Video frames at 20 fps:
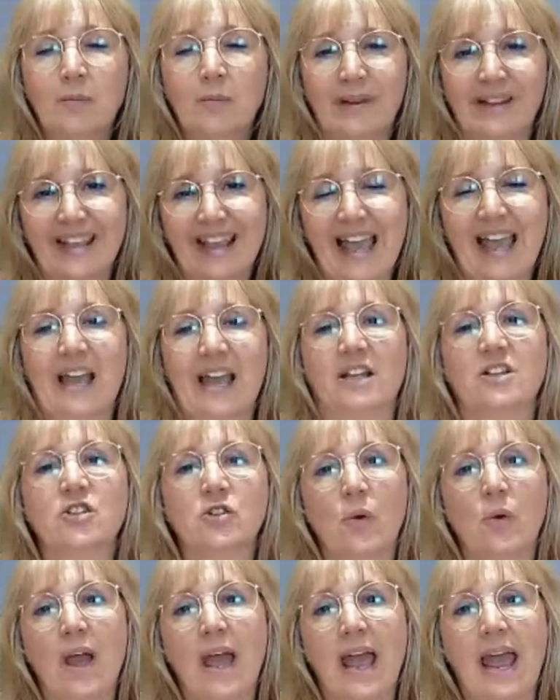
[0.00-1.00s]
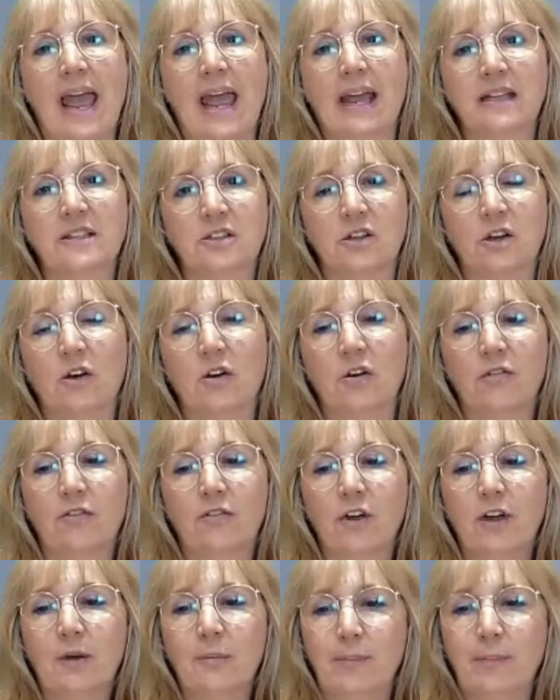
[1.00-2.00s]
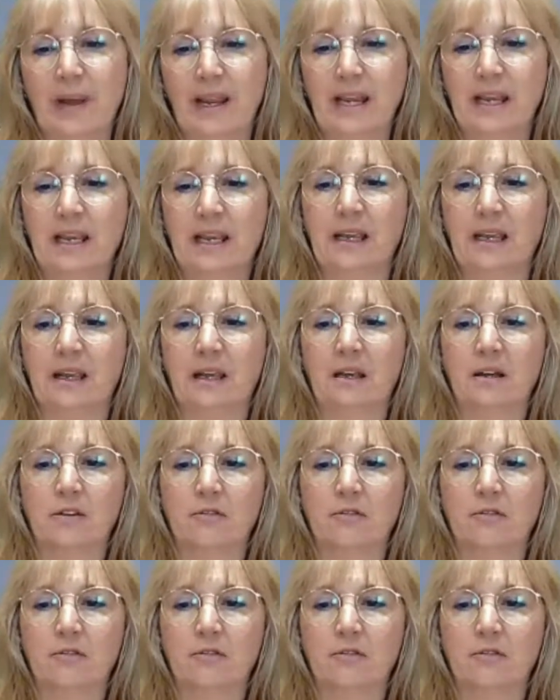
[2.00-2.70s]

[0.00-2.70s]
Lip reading: But the actual act of baking,